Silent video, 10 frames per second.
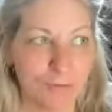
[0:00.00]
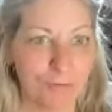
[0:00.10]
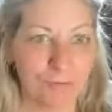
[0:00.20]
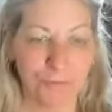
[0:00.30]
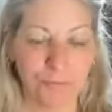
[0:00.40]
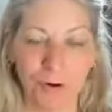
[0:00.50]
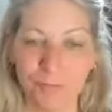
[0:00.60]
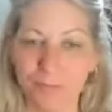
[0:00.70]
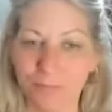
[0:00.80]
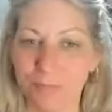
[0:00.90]

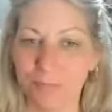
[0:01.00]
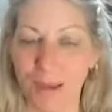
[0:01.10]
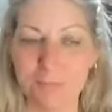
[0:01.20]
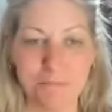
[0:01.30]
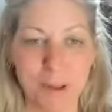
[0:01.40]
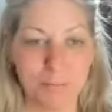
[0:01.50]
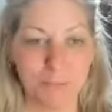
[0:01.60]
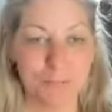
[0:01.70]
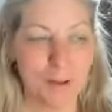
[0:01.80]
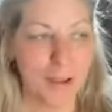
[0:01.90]
from that
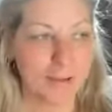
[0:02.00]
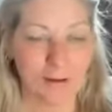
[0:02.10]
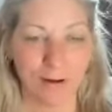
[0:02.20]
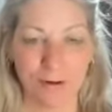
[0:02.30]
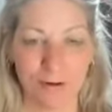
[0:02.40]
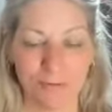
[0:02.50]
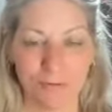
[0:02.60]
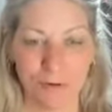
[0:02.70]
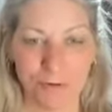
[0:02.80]
memory bank of